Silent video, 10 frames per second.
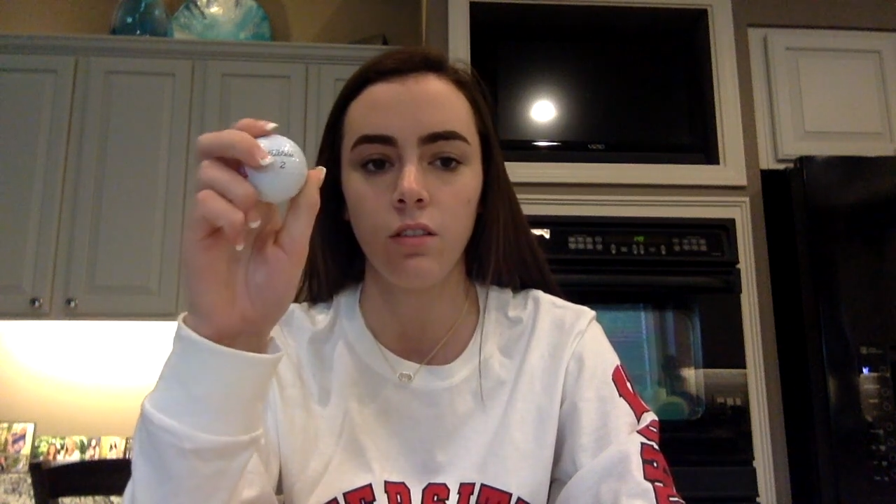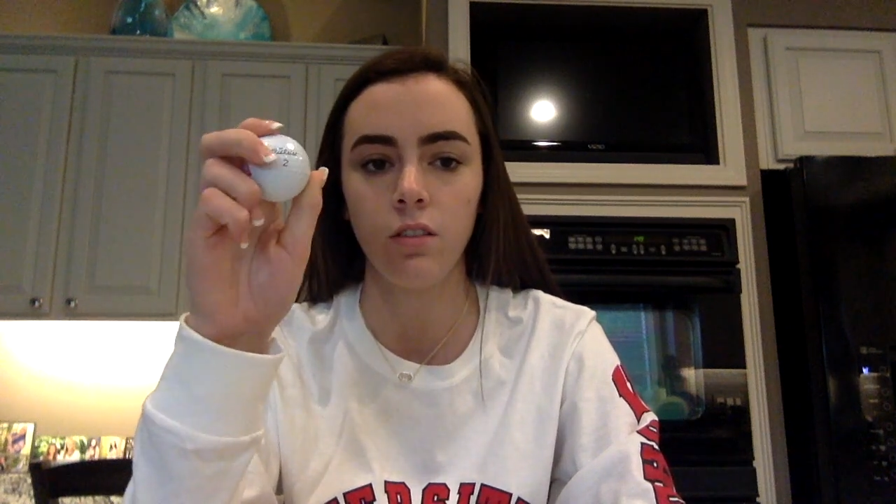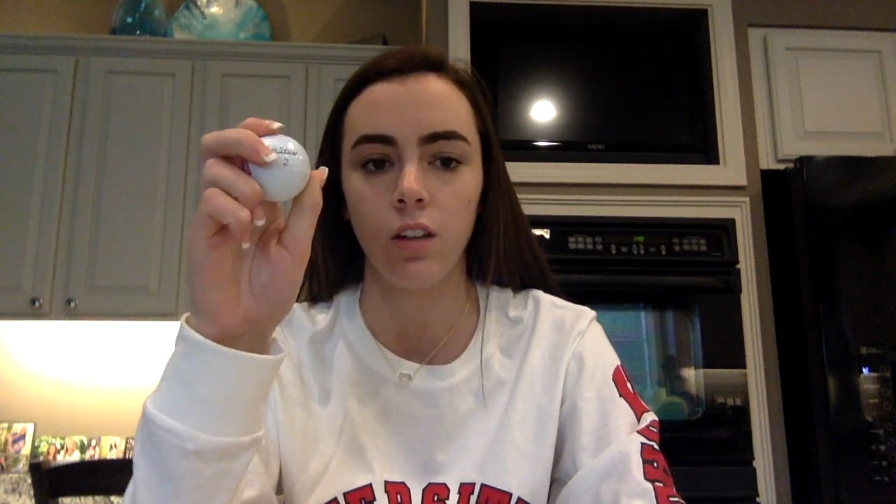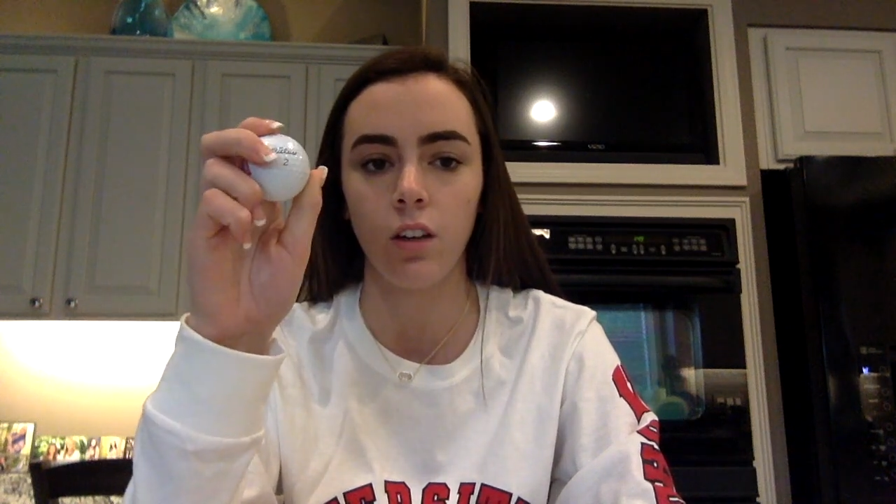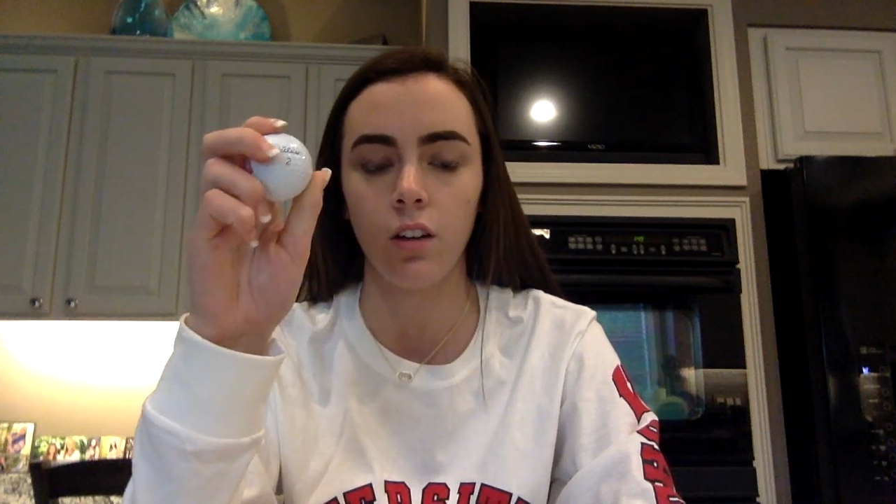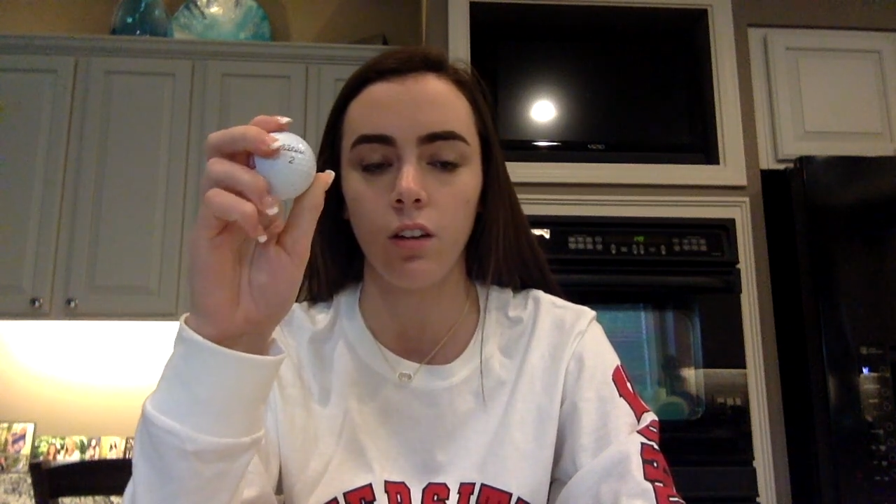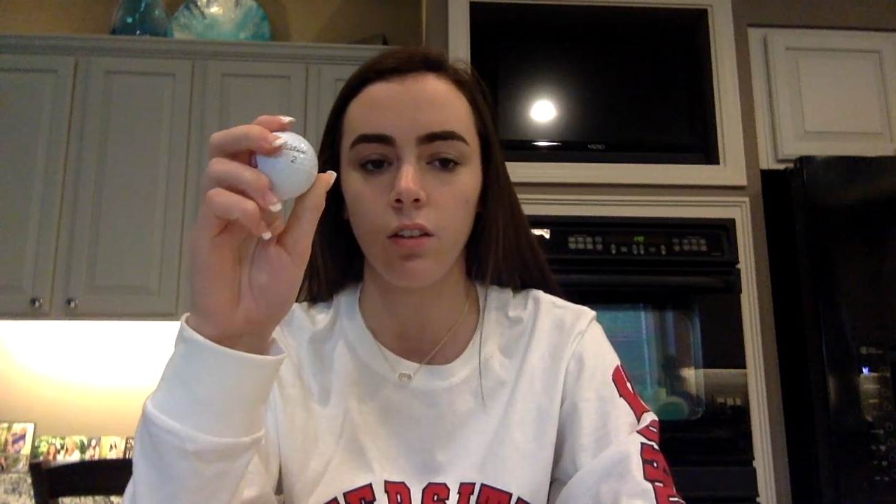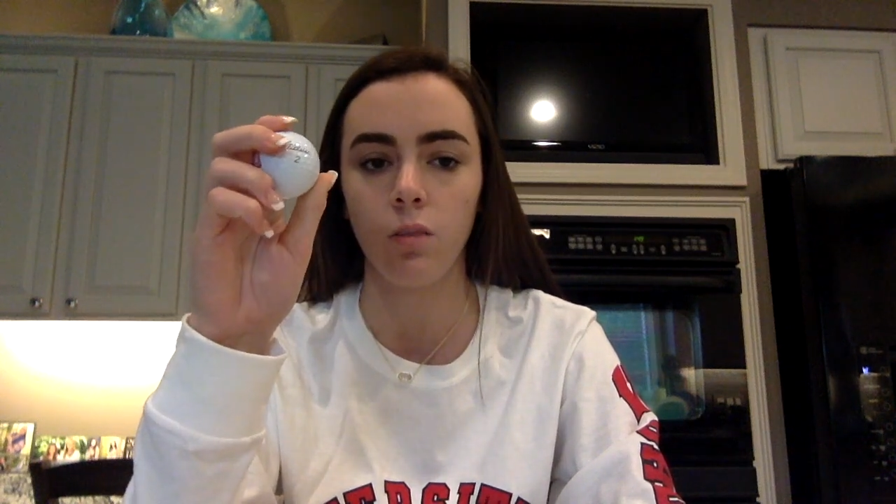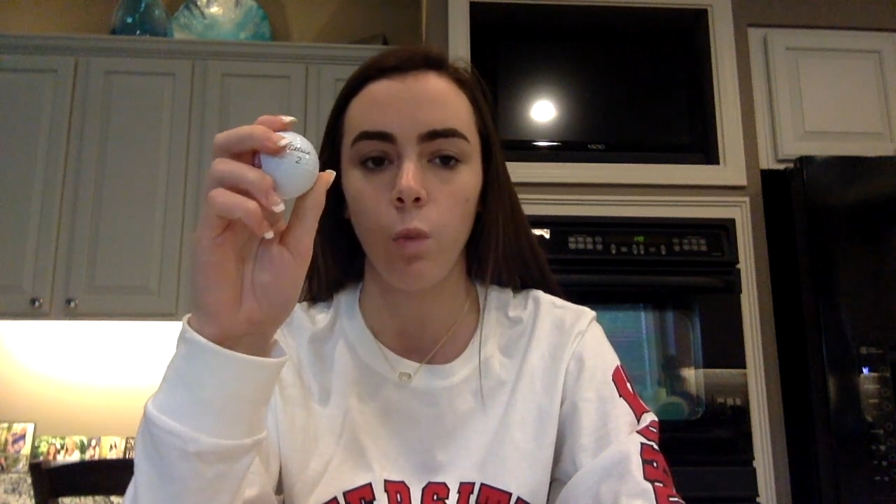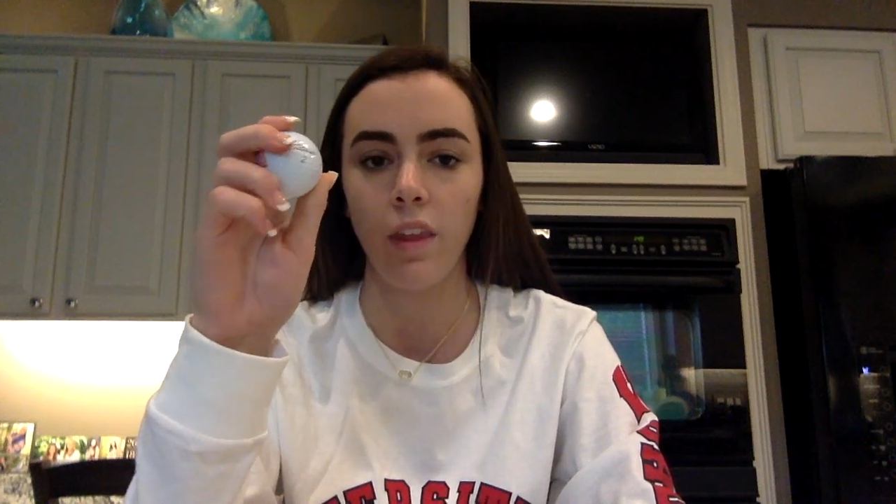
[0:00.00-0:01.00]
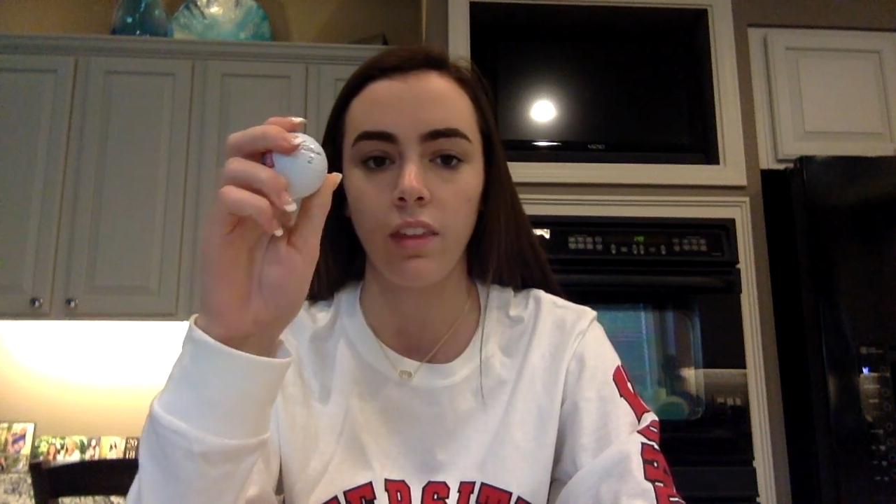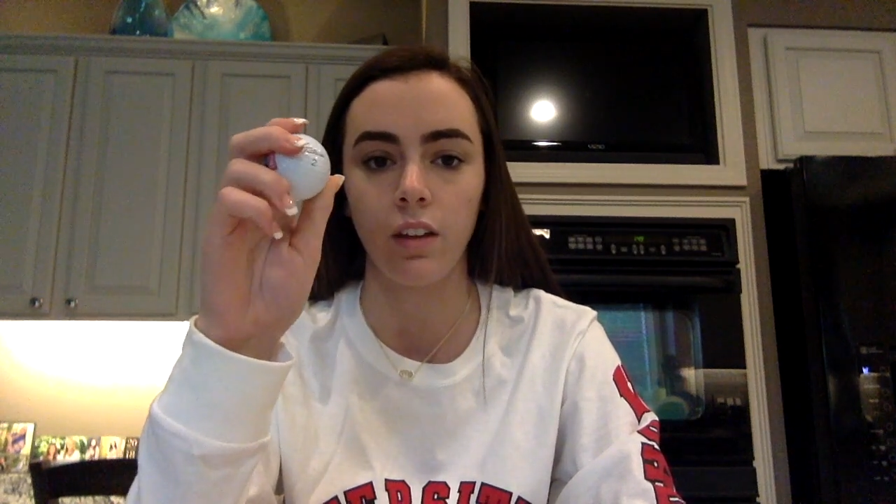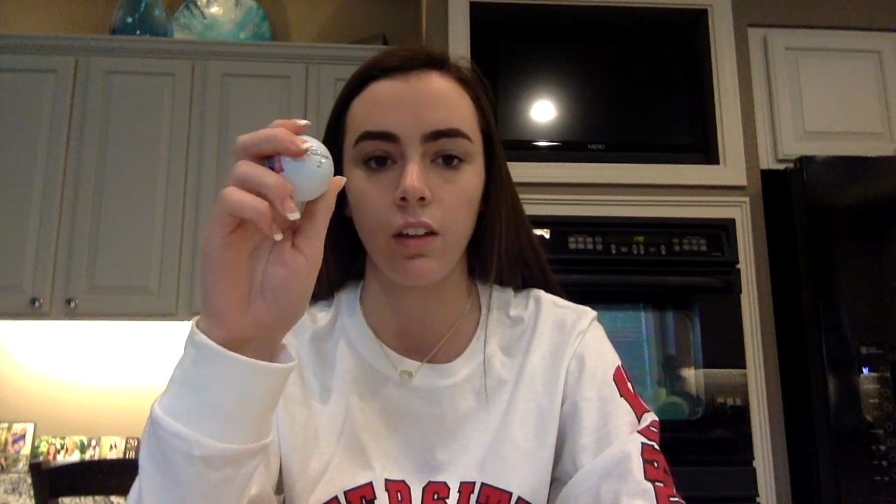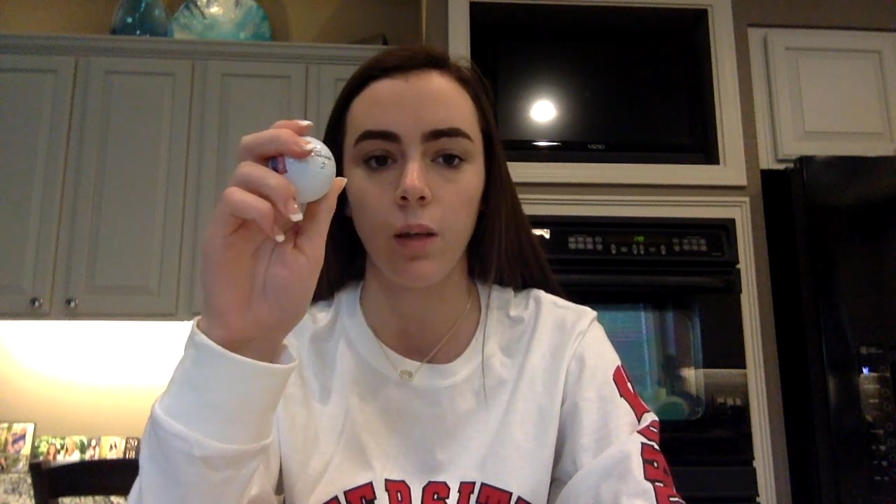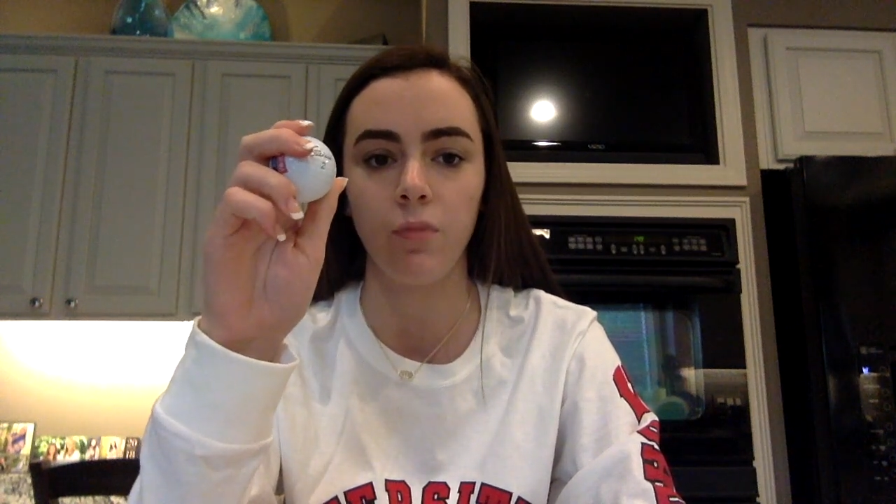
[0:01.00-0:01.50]
the way that the
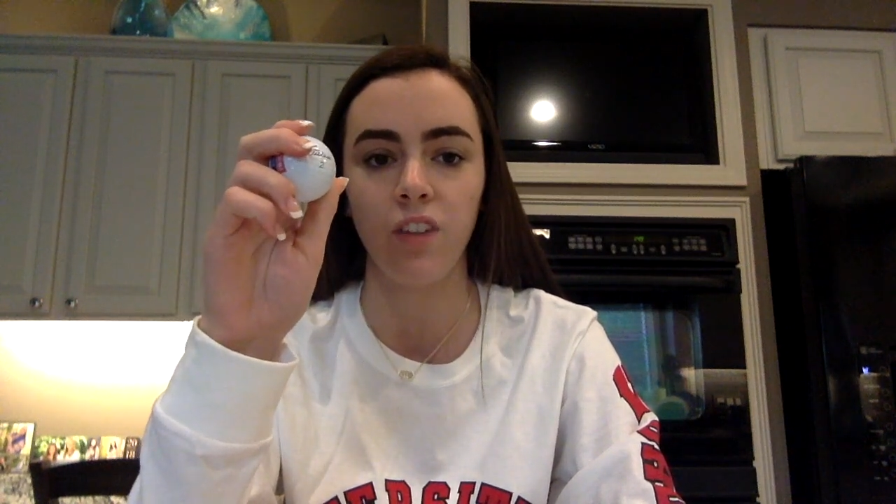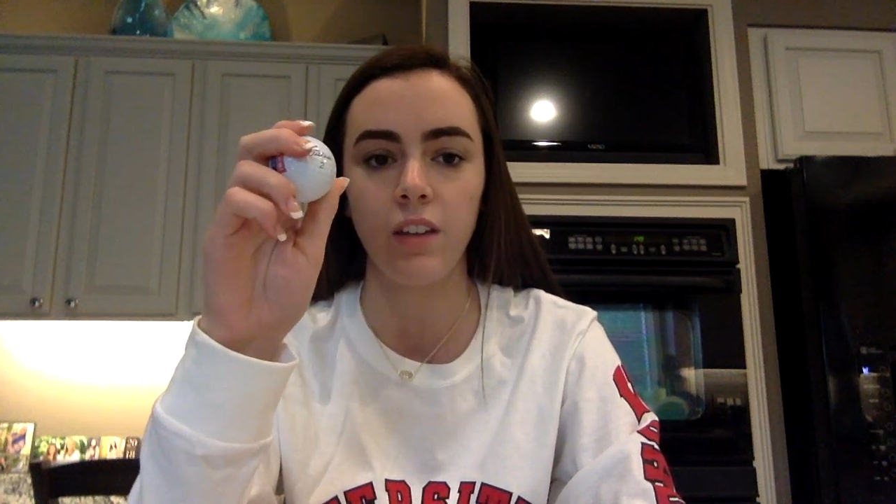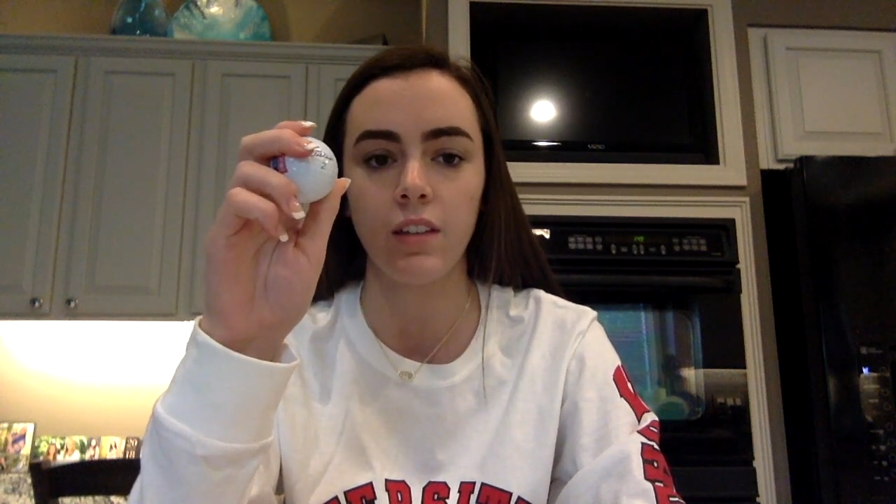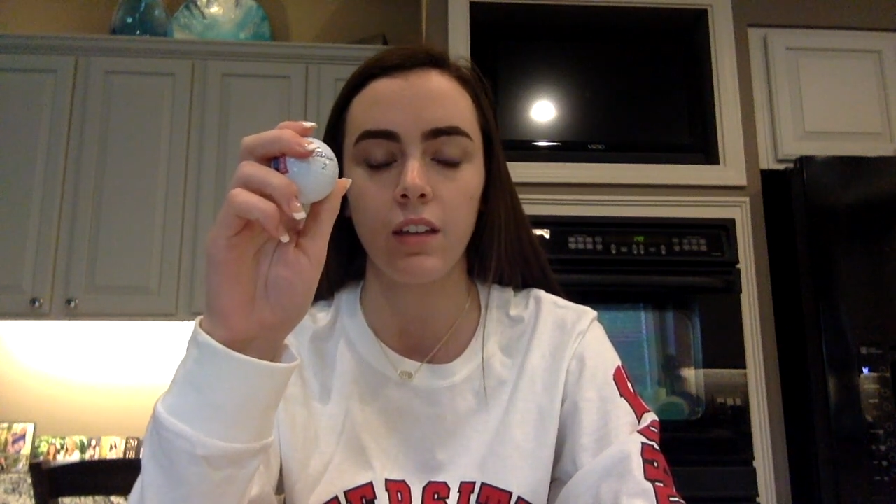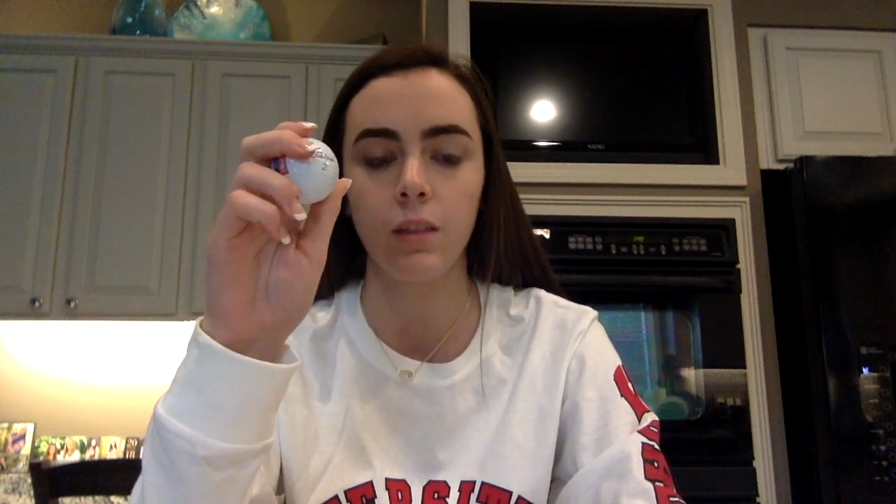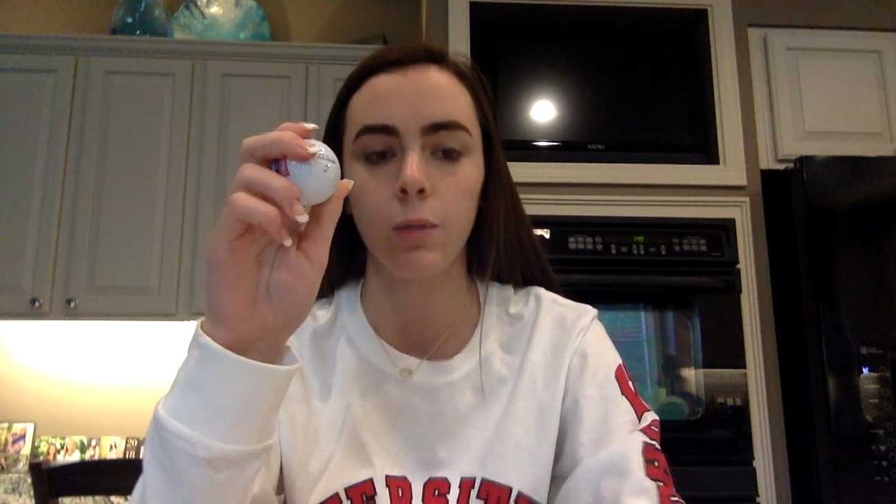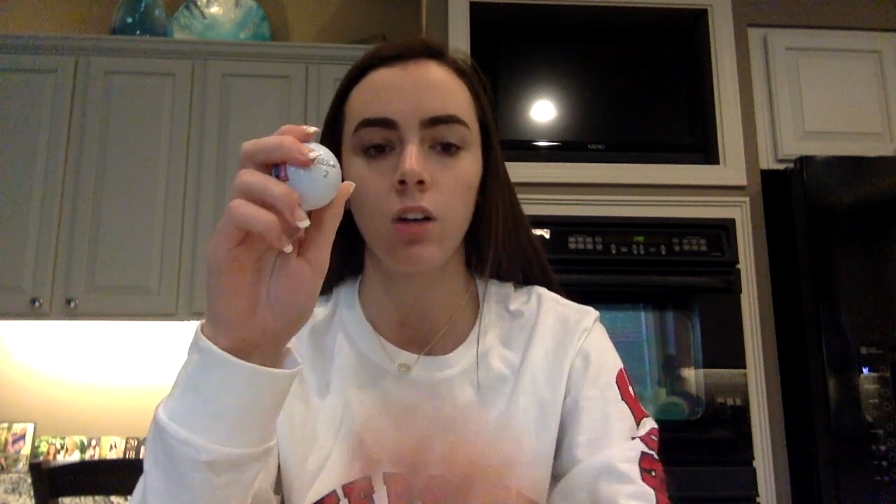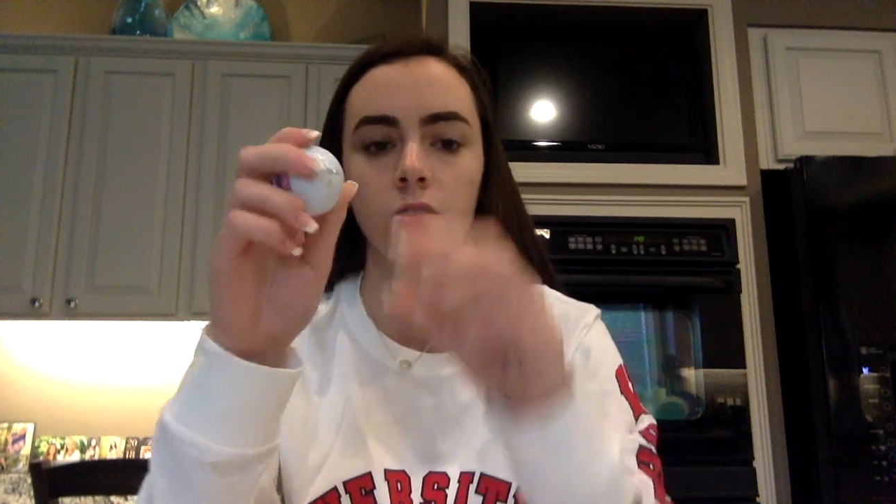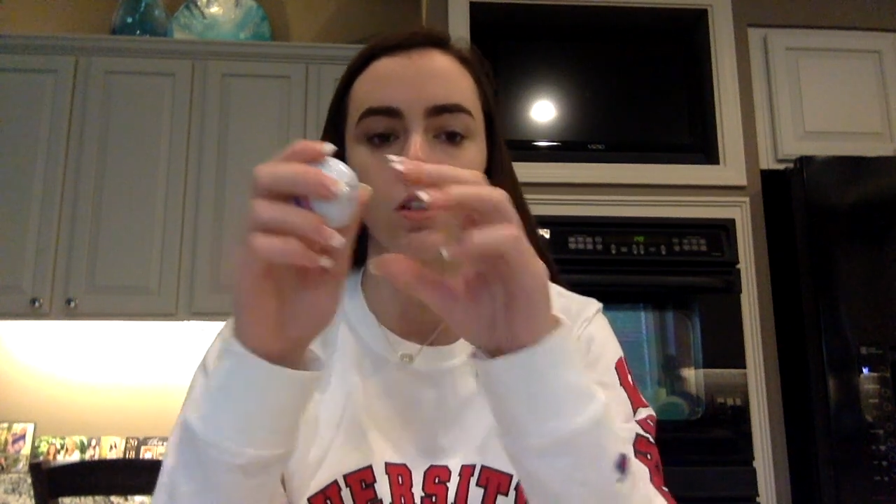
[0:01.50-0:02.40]
club face hit the ball.